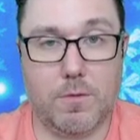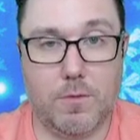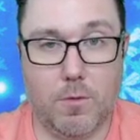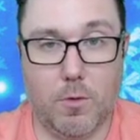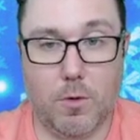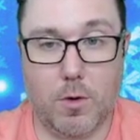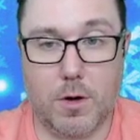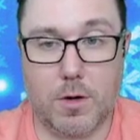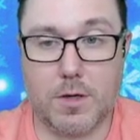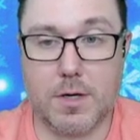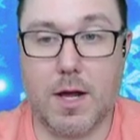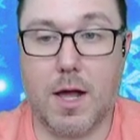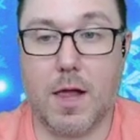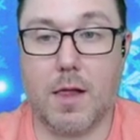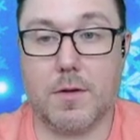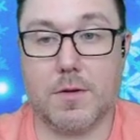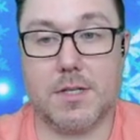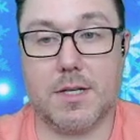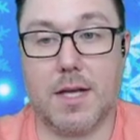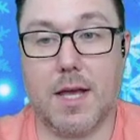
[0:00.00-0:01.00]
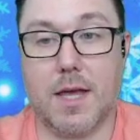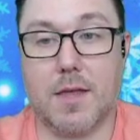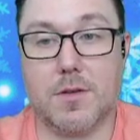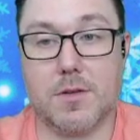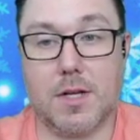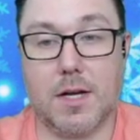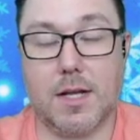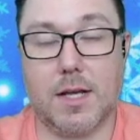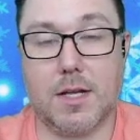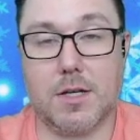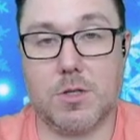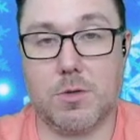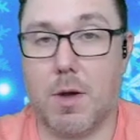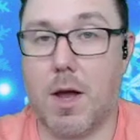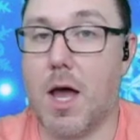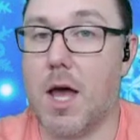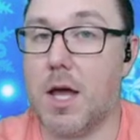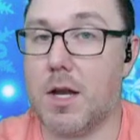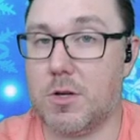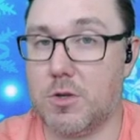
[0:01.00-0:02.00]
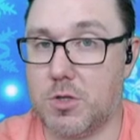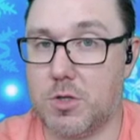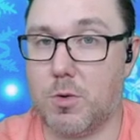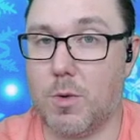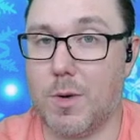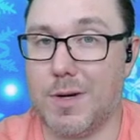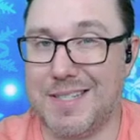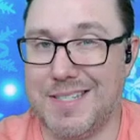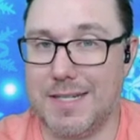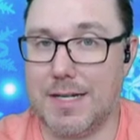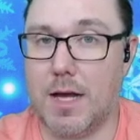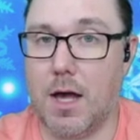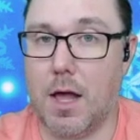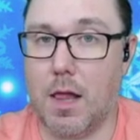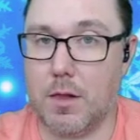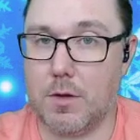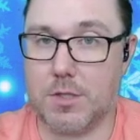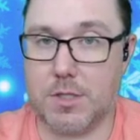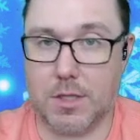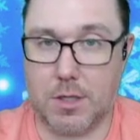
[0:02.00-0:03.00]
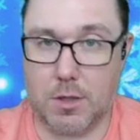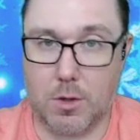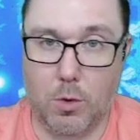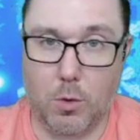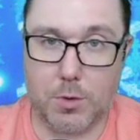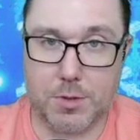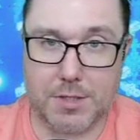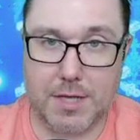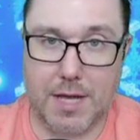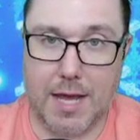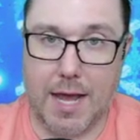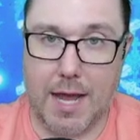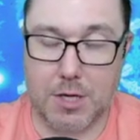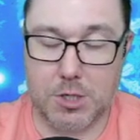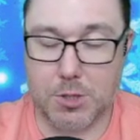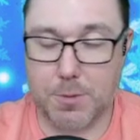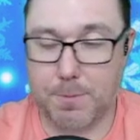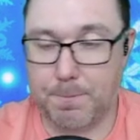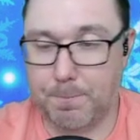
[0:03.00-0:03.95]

$400 together is going to get you $120 in Kohls Cash,